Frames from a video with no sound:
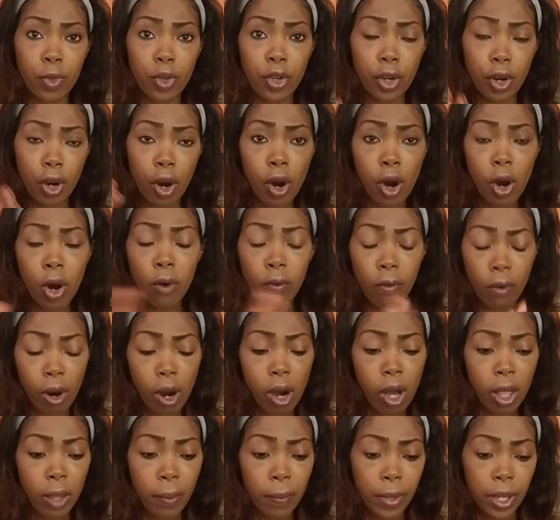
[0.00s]
your
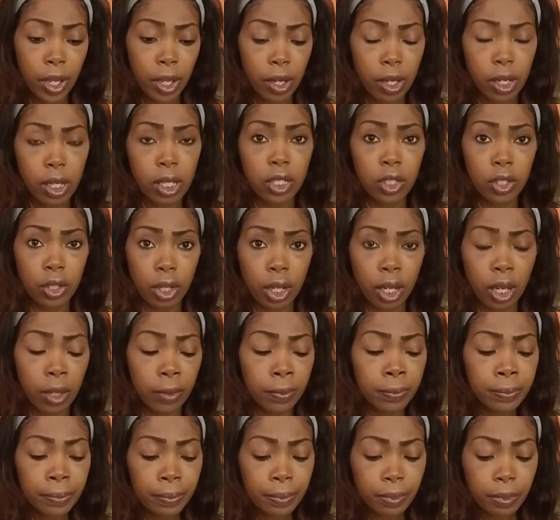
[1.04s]
overall appearance, you
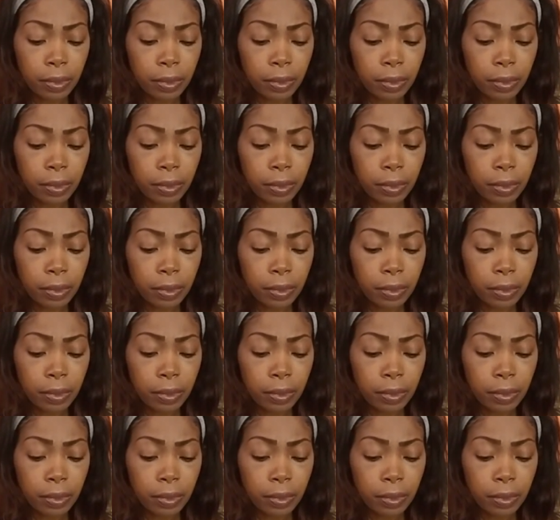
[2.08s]
know?